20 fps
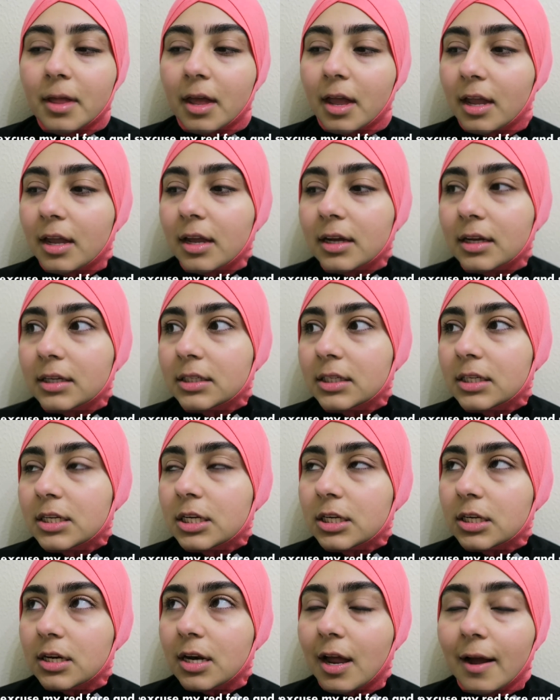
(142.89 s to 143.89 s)

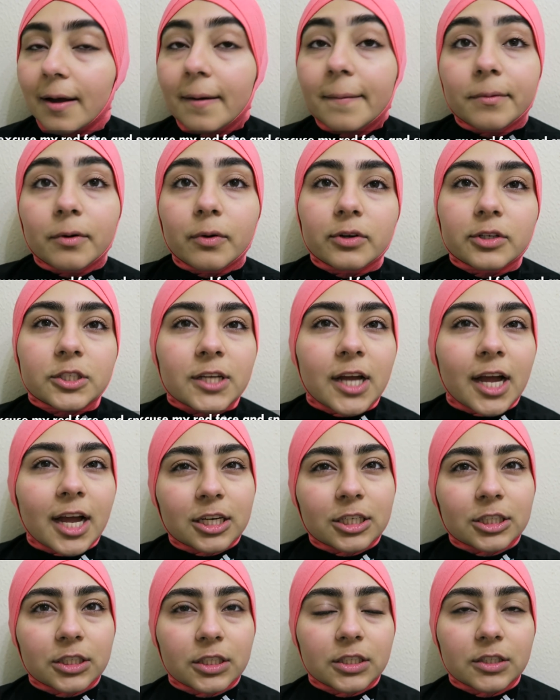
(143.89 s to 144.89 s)
and now I'm going to
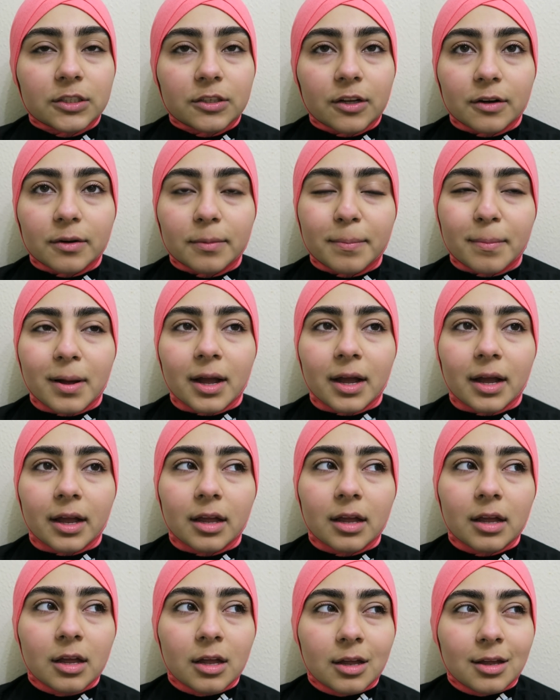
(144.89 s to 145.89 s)
actually start my